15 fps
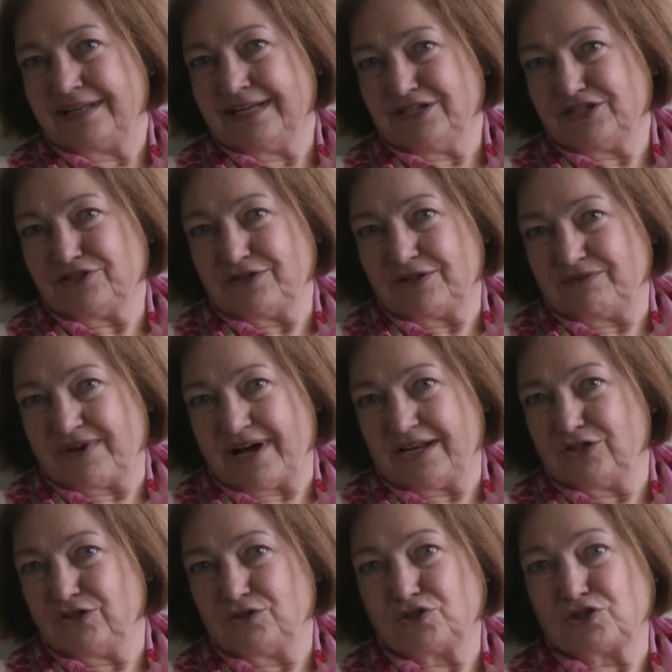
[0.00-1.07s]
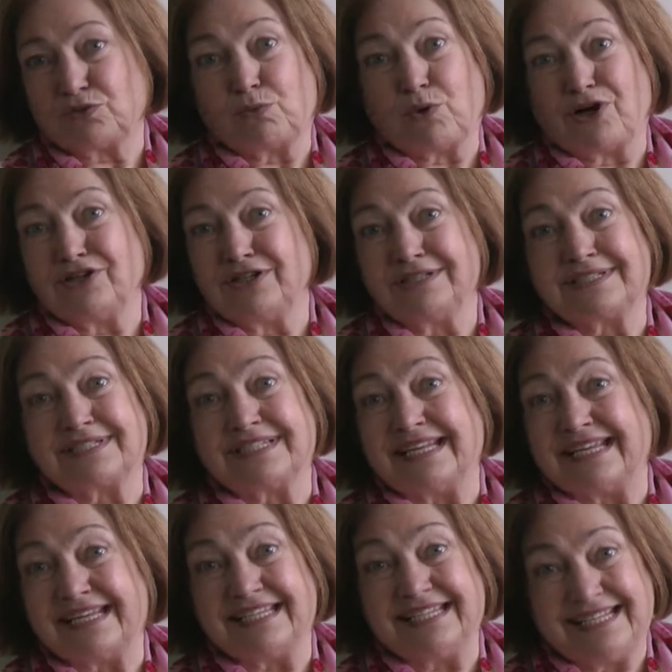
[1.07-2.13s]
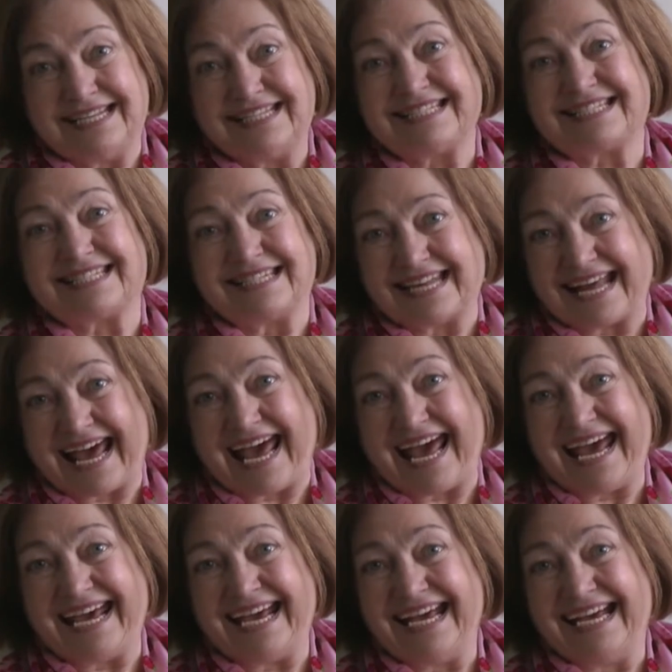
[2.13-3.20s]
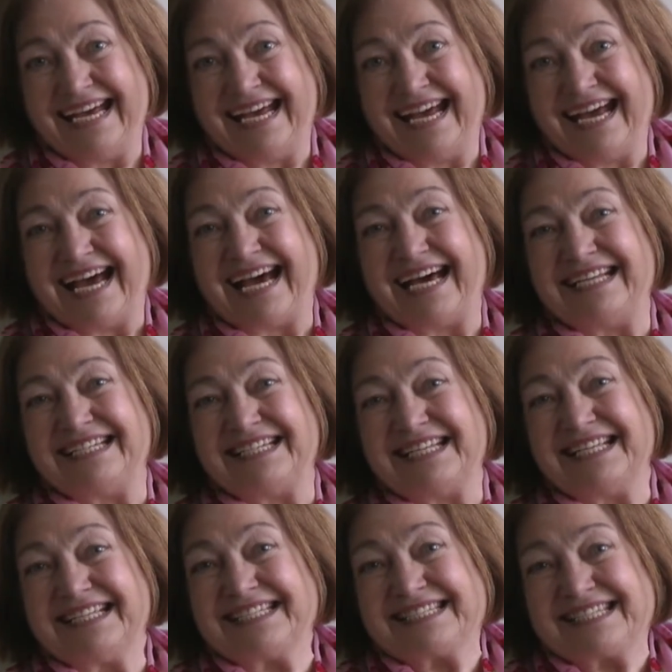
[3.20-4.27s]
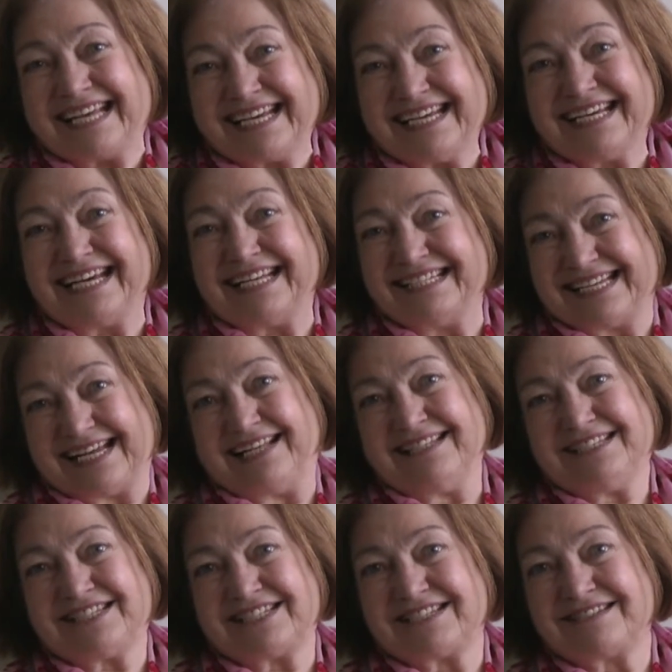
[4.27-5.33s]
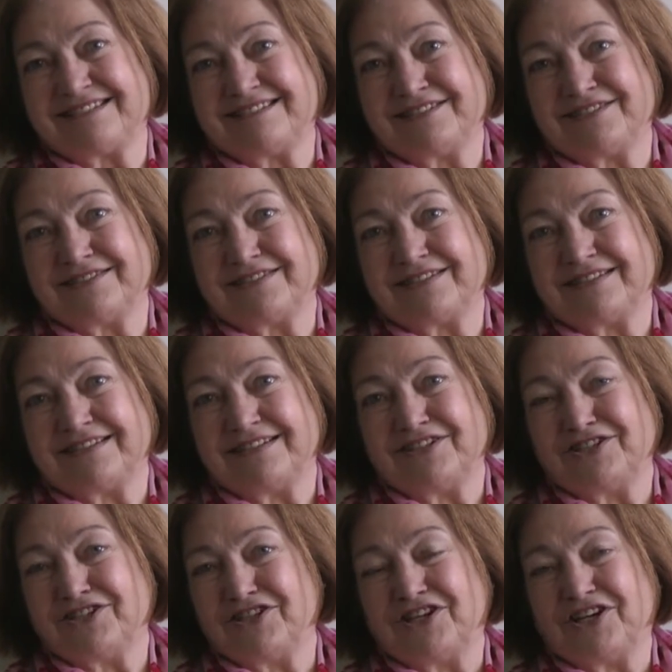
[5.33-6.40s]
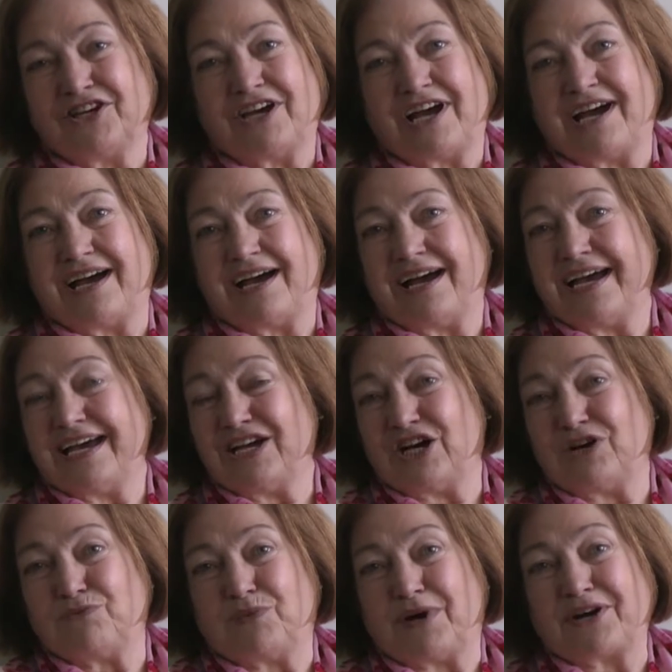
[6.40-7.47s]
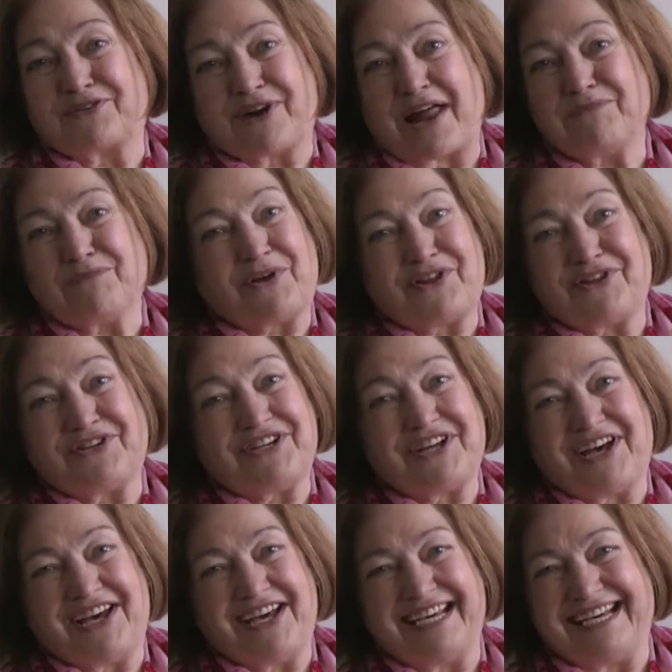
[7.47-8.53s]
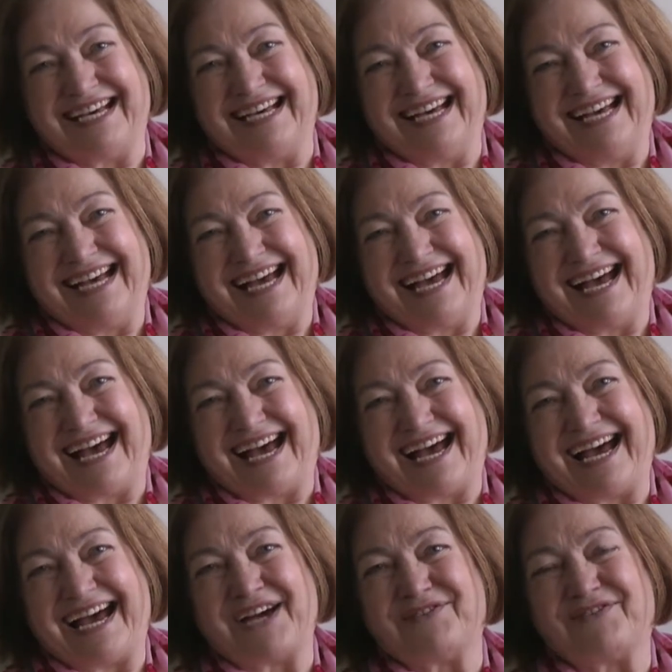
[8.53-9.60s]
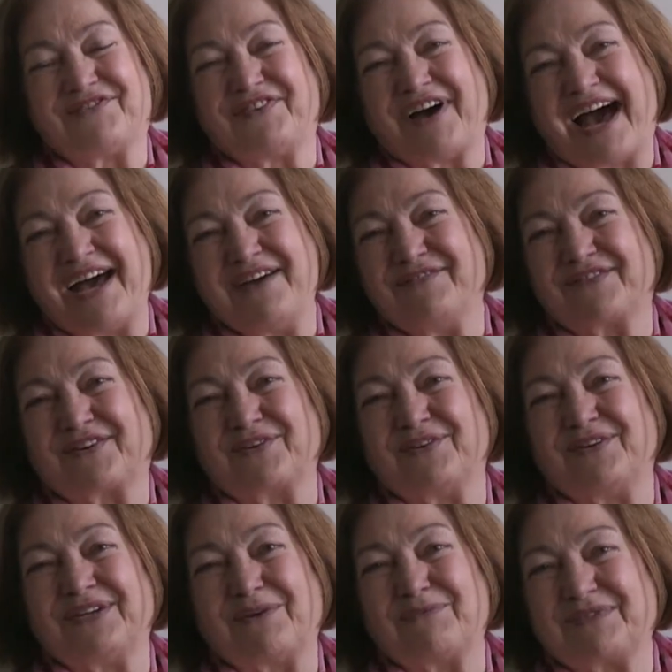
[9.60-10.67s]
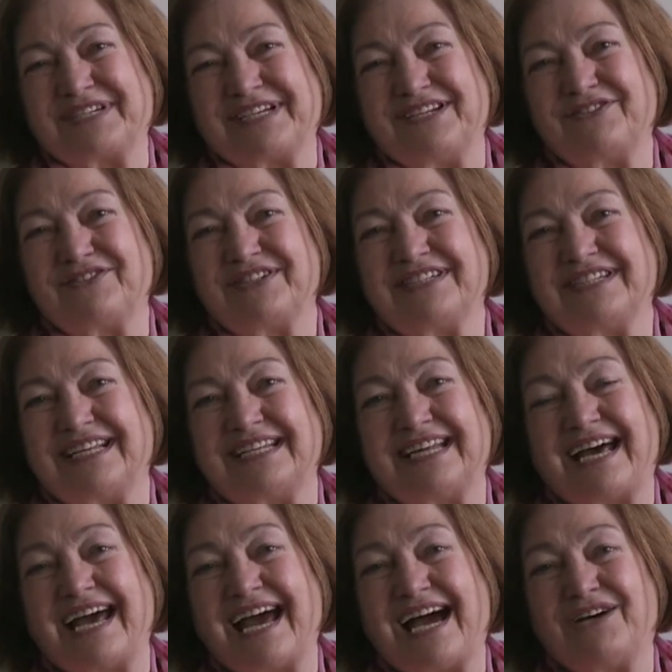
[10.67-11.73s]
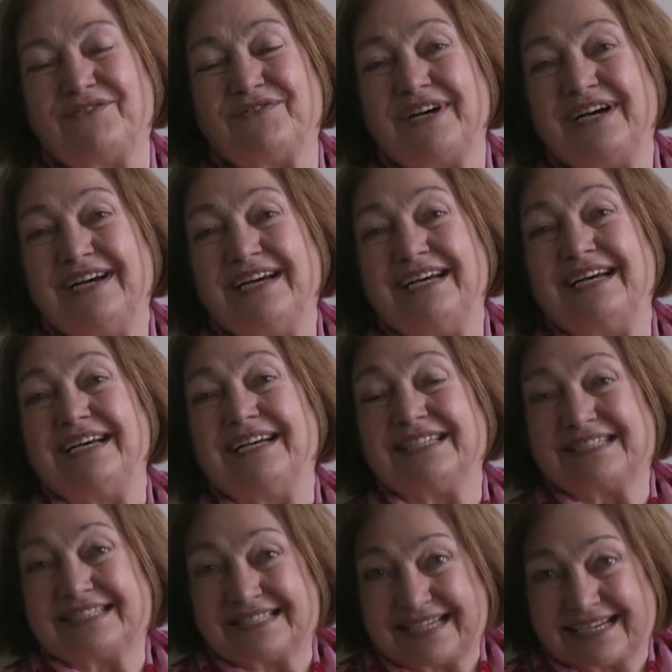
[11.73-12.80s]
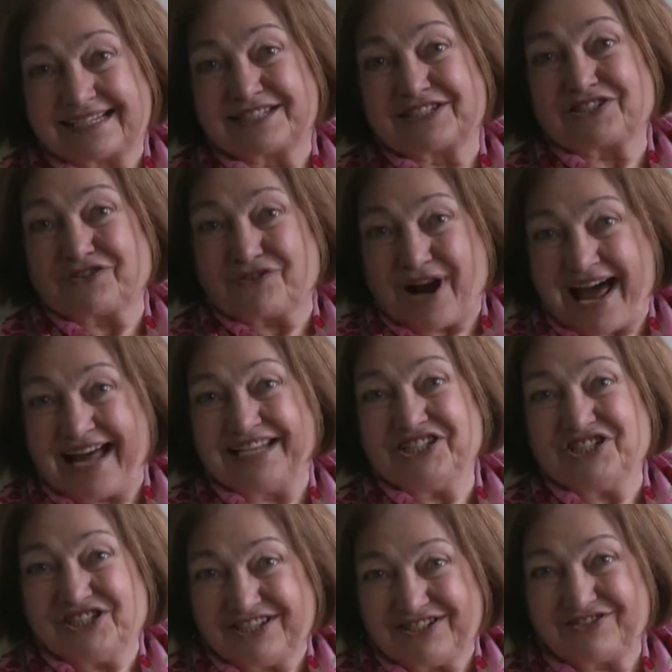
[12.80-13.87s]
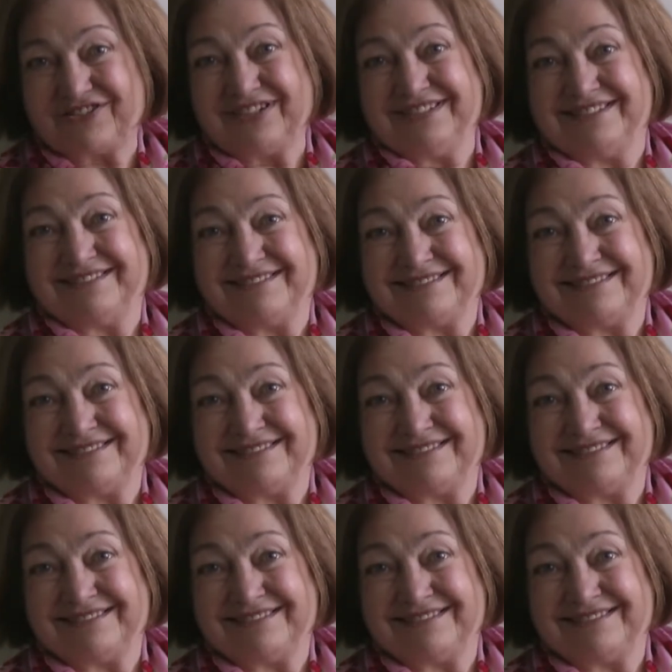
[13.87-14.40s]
These are the values the world needs today. And sing and dance. I am a grandmother now. I have 5 grown-up children, and I have 6 grandchildren.